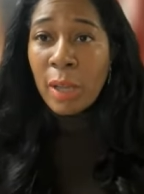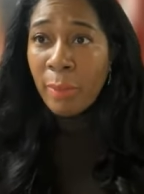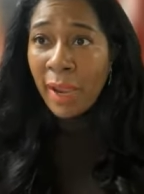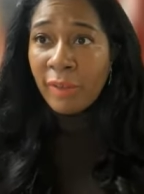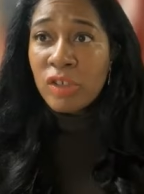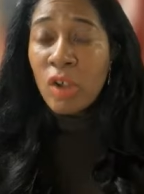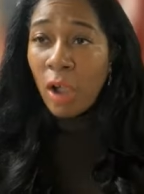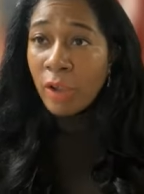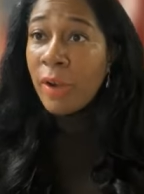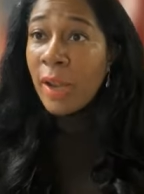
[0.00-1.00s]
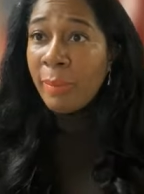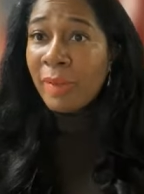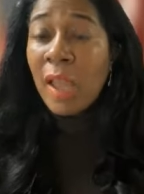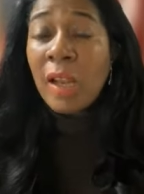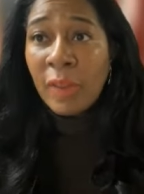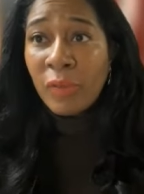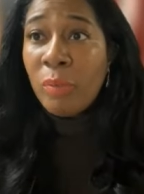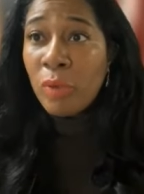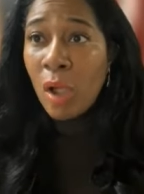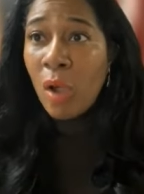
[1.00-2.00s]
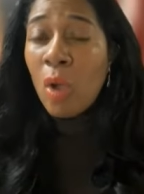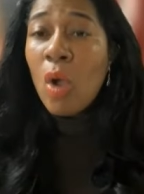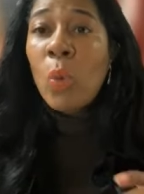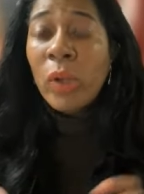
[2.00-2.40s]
ambassador to all your neighbors and let them know